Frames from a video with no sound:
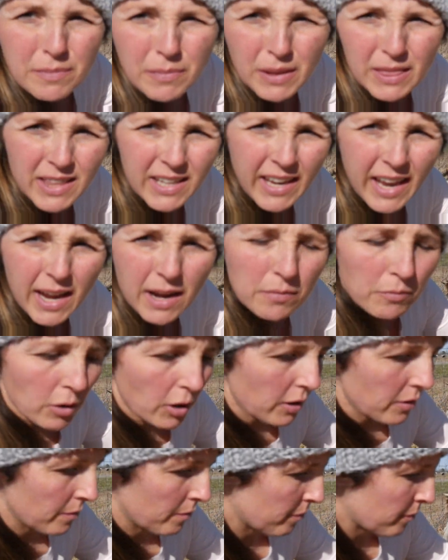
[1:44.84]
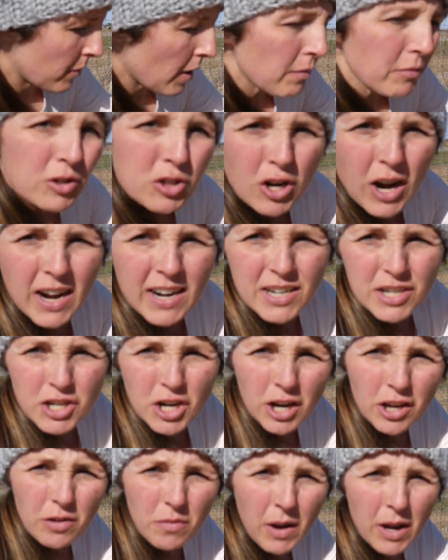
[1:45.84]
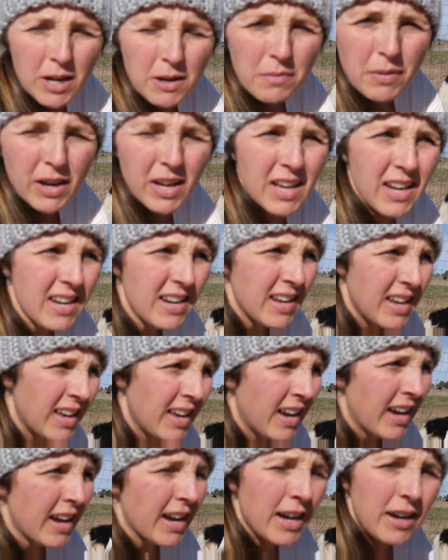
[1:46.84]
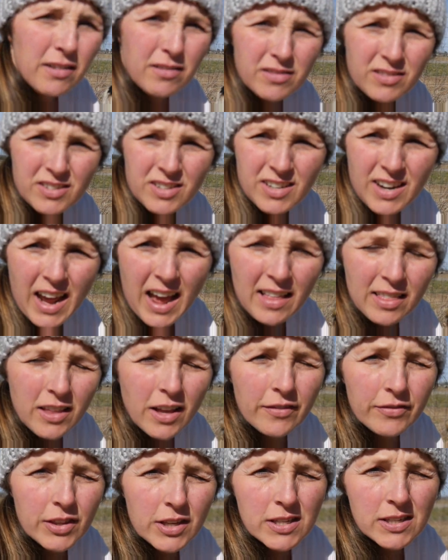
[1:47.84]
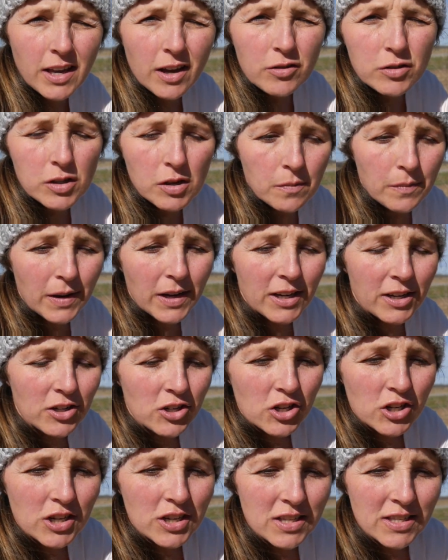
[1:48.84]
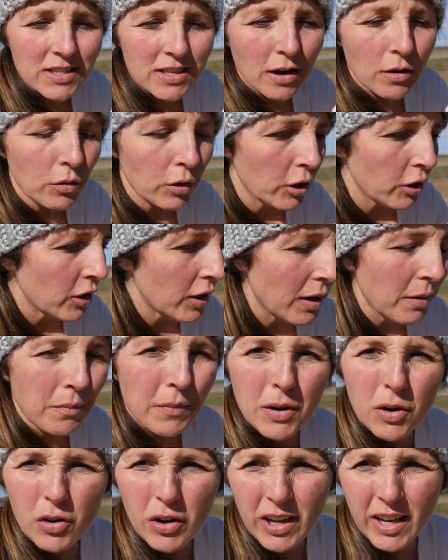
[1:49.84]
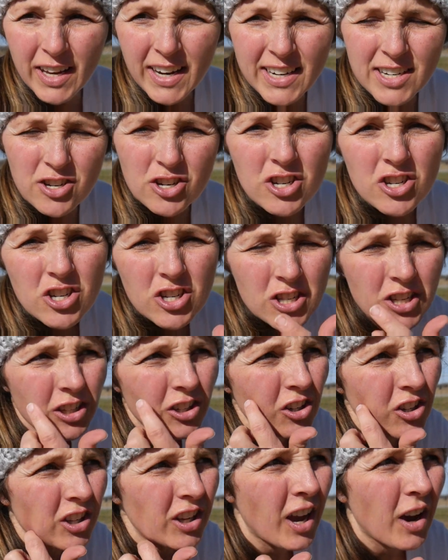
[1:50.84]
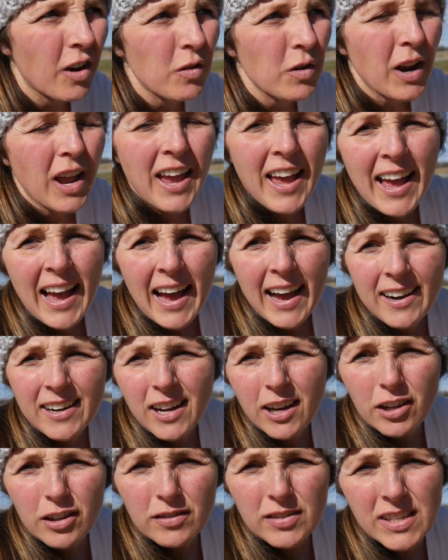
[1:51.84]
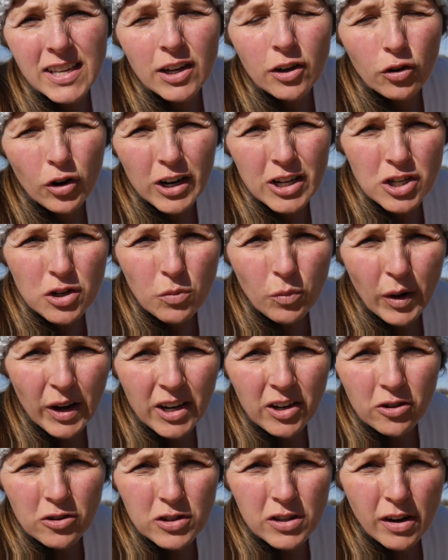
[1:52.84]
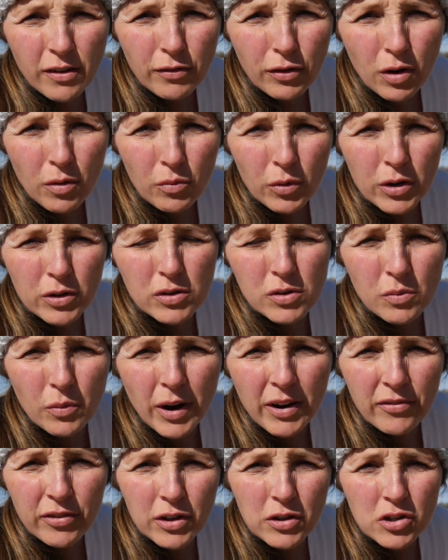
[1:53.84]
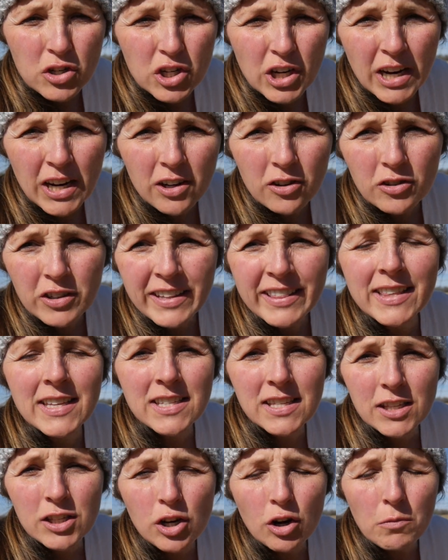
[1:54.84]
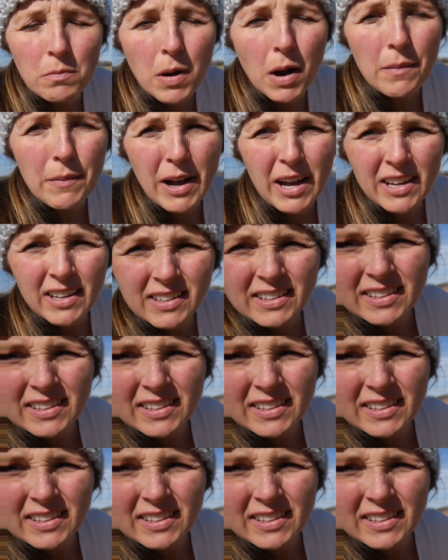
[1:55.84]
up in the camera. But I'm gonna try to show you Honeybun. I love this goat so much. She's so good at milking. She's just a good goat. I know you've seen Gretchen Wieners over on Roots and Refuge channel. This is her mama.